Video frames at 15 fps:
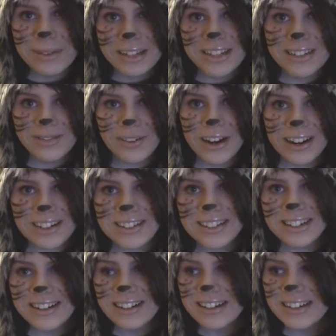but he's very
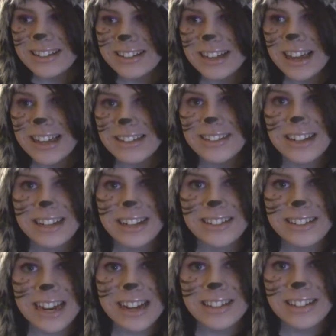serious and
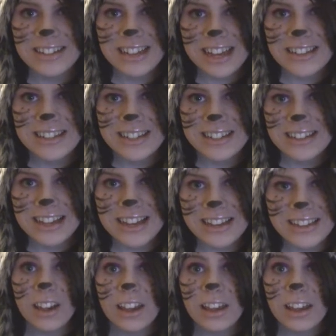intense, as he
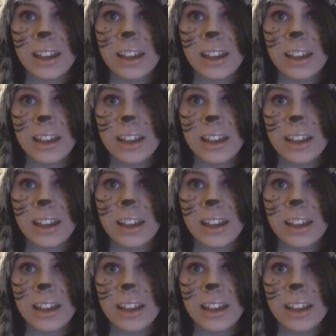says.